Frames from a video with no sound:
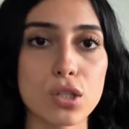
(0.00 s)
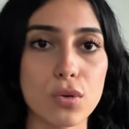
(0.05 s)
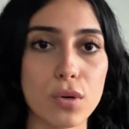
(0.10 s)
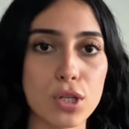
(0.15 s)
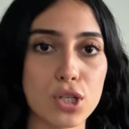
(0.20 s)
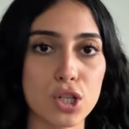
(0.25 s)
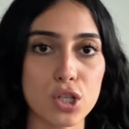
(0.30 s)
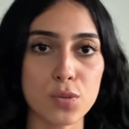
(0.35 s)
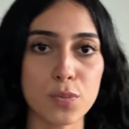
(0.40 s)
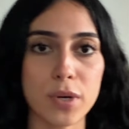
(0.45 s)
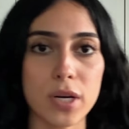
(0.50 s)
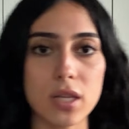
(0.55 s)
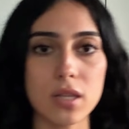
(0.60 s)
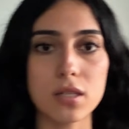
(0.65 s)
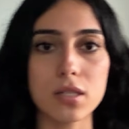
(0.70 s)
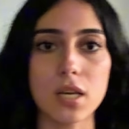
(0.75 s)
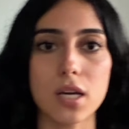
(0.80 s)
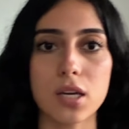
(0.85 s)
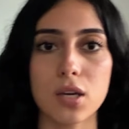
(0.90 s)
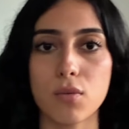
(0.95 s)
I just put in the
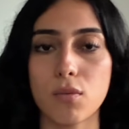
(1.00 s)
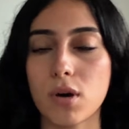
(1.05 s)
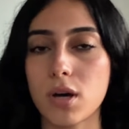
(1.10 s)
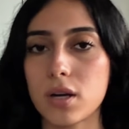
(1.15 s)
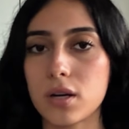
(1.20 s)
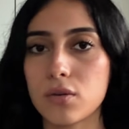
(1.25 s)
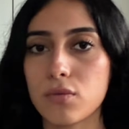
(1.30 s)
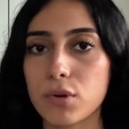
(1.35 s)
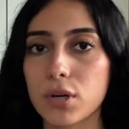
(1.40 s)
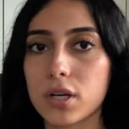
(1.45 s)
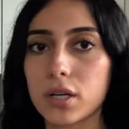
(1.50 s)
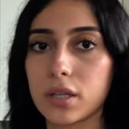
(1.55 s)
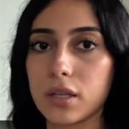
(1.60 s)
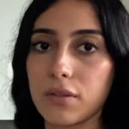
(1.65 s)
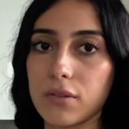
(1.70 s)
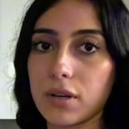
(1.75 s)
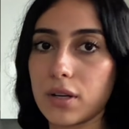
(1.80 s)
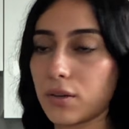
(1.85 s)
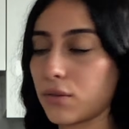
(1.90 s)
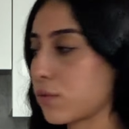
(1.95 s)
second one. We're gonna leave it
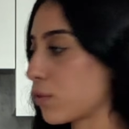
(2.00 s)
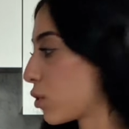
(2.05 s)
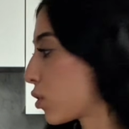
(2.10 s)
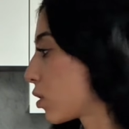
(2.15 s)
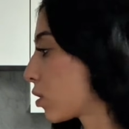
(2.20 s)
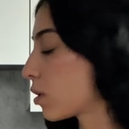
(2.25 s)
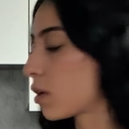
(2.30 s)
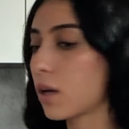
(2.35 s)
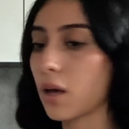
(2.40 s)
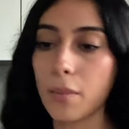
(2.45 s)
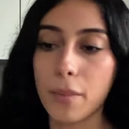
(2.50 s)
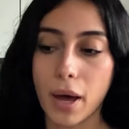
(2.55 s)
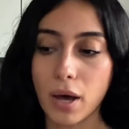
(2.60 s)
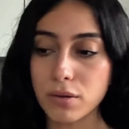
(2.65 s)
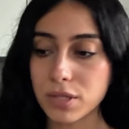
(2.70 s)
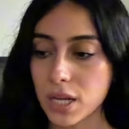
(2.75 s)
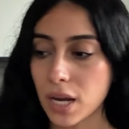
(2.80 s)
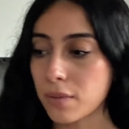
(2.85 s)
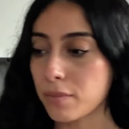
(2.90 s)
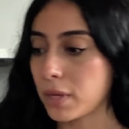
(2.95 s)
in for about
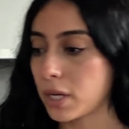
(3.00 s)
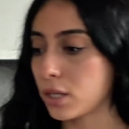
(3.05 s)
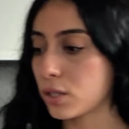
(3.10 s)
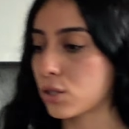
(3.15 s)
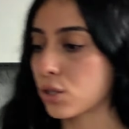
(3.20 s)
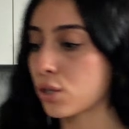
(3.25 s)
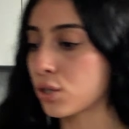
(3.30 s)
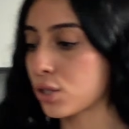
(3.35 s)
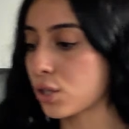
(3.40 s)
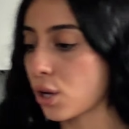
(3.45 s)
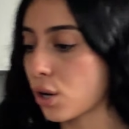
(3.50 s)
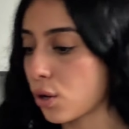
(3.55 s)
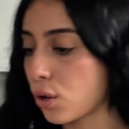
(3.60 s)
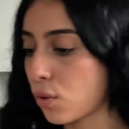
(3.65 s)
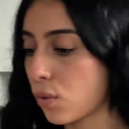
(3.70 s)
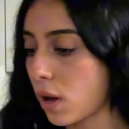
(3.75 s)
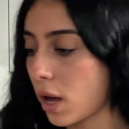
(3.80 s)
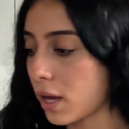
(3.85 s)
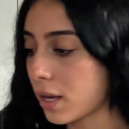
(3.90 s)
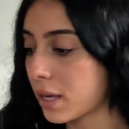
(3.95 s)
10 minutes or so
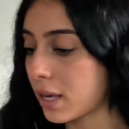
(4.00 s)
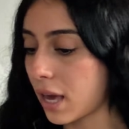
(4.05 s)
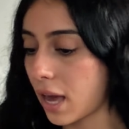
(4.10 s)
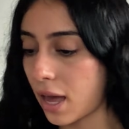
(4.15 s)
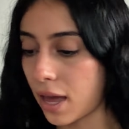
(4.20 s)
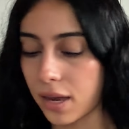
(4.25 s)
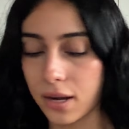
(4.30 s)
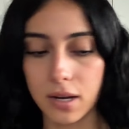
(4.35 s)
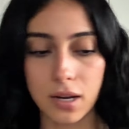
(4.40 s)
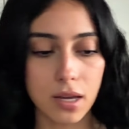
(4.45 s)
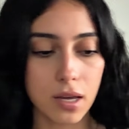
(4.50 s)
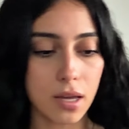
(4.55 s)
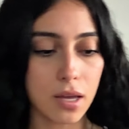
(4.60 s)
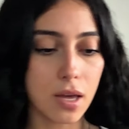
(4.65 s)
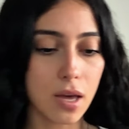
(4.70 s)
again,